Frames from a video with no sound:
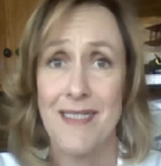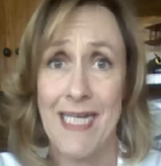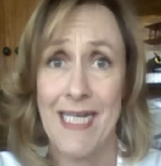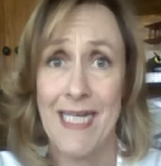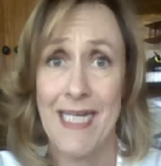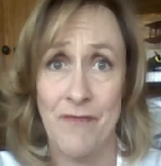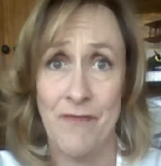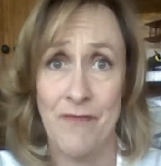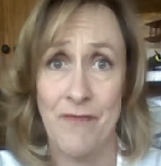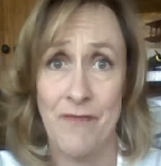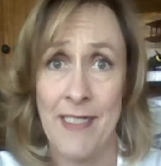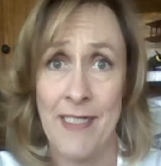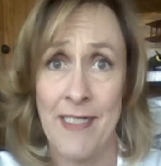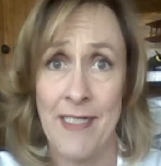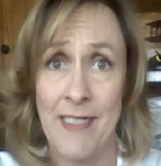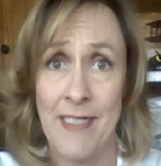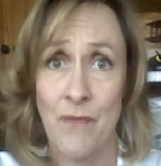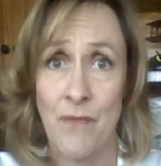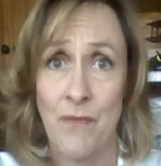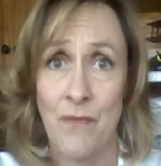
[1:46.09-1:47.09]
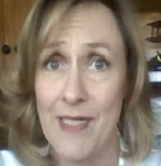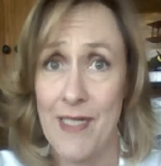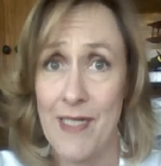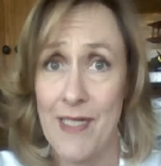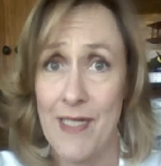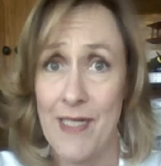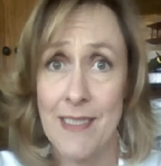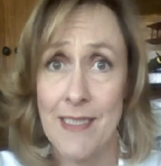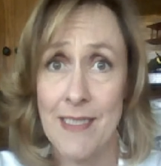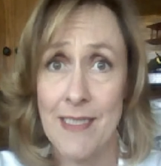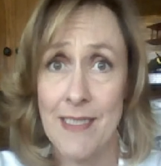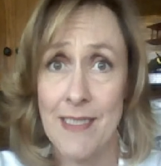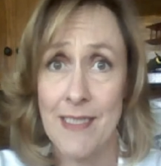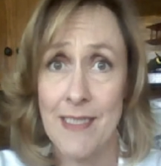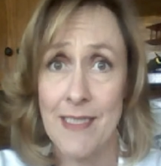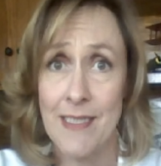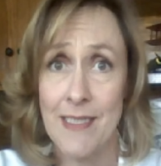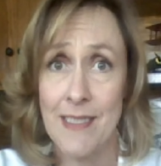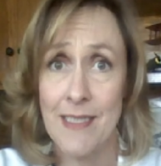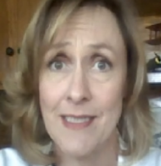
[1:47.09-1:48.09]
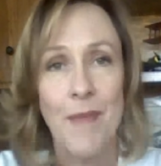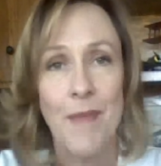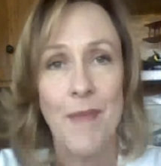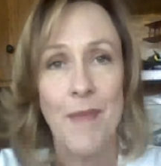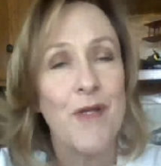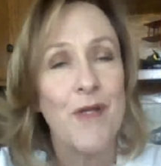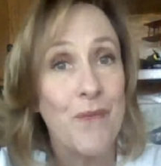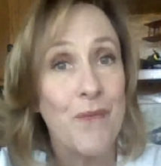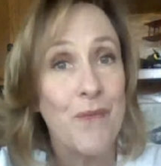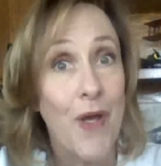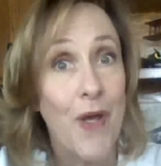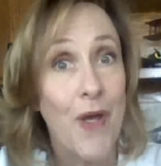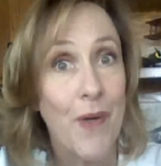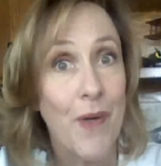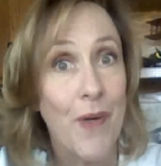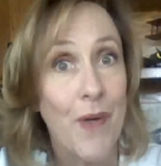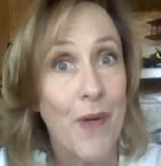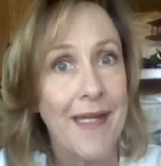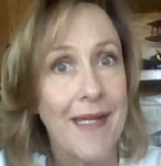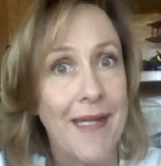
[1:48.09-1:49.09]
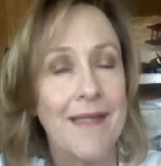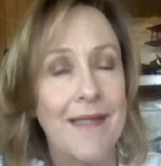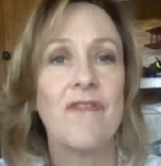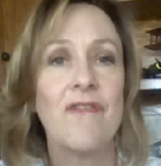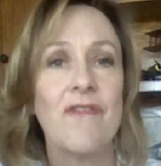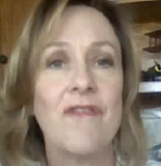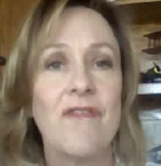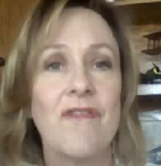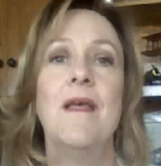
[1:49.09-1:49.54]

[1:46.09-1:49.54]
Can you find it easily? Now remember, you know where it is.